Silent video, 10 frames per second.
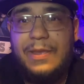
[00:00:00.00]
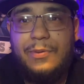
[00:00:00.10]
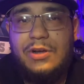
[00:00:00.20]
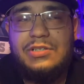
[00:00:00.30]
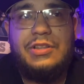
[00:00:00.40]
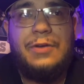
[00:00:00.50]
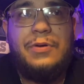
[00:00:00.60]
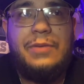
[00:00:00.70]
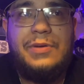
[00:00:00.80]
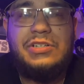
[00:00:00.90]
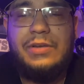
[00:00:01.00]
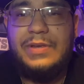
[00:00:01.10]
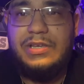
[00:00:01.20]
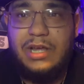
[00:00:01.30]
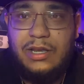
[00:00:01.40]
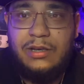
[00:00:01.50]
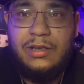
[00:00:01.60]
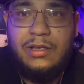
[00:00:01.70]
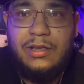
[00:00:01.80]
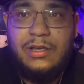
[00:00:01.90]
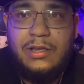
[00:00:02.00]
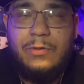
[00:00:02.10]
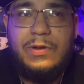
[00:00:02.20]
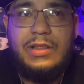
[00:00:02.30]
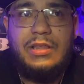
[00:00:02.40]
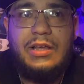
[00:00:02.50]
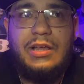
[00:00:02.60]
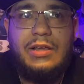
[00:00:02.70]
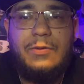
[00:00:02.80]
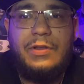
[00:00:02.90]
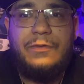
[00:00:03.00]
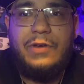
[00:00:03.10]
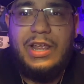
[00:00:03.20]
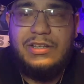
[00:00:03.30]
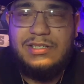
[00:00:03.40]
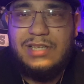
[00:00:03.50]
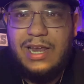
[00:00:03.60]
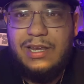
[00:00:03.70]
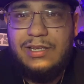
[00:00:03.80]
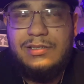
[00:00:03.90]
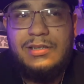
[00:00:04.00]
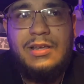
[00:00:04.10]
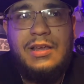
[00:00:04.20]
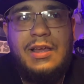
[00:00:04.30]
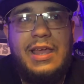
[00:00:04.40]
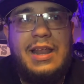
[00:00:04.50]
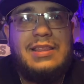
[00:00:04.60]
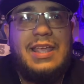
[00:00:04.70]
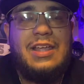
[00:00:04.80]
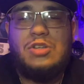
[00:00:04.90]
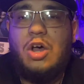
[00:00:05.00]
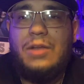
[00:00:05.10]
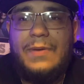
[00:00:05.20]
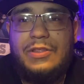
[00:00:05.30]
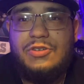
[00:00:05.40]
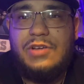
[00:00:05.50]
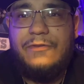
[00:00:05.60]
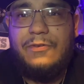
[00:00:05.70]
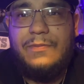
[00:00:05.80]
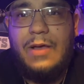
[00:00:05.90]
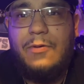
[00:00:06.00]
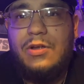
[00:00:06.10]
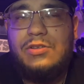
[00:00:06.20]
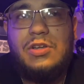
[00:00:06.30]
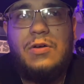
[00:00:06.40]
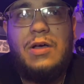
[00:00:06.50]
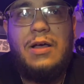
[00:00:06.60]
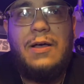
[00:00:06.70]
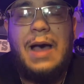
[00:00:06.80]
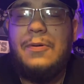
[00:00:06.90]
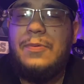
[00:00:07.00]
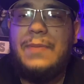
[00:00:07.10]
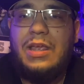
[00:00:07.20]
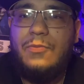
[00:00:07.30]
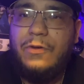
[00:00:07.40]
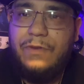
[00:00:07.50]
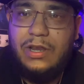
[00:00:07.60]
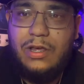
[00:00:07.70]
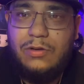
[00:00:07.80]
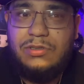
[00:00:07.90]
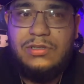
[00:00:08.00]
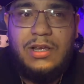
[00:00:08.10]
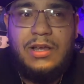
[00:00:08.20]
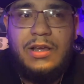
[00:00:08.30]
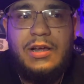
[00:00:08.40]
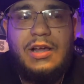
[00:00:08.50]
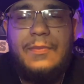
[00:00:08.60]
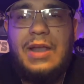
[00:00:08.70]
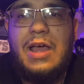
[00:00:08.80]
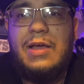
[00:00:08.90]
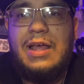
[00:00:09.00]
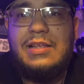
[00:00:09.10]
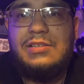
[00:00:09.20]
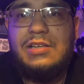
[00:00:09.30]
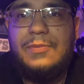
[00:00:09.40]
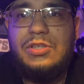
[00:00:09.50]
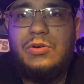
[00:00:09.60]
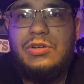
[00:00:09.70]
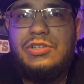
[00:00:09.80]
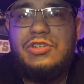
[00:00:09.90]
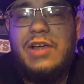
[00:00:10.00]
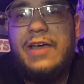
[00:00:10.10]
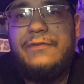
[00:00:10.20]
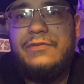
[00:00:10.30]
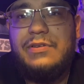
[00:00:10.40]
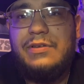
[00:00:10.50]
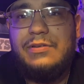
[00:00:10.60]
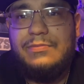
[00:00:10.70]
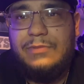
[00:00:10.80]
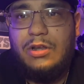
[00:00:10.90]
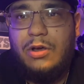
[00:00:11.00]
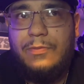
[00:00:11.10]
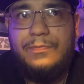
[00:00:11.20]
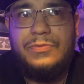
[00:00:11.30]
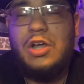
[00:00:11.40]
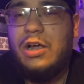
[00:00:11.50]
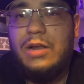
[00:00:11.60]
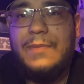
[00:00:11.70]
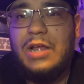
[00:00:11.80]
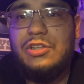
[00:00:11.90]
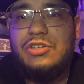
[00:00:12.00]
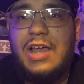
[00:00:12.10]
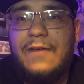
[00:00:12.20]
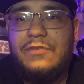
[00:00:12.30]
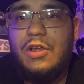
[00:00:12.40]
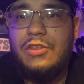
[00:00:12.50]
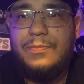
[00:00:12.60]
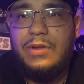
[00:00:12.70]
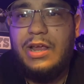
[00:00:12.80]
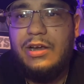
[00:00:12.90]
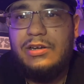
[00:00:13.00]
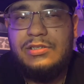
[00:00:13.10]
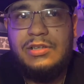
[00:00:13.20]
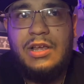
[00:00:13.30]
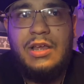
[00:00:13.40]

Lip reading: personally they're pretty much going to be done with free agent signings, and I think it's all about the draft from now on. So I'm gonna be making more videos coming towards the draft, you know, talking about the draft and all the players